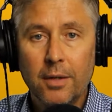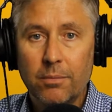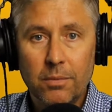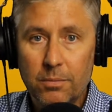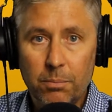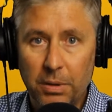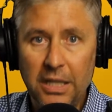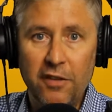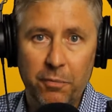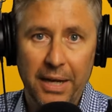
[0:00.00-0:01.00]

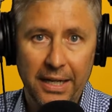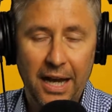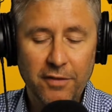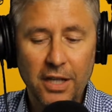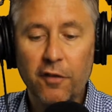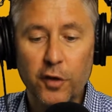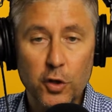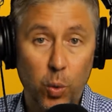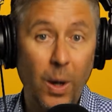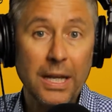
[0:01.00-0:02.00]
Believe me, I've done it for
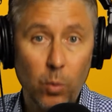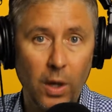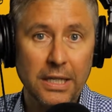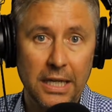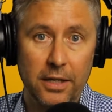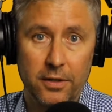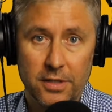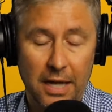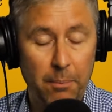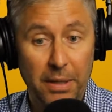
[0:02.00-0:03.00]
21 years
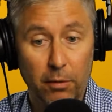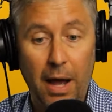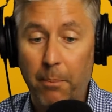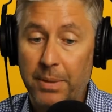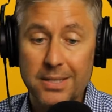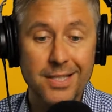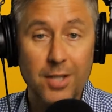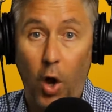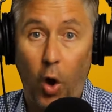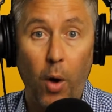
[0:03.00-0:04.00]
and I've been around business
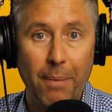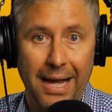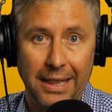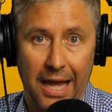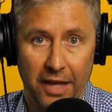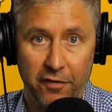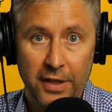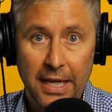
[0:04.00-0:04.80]
all my life.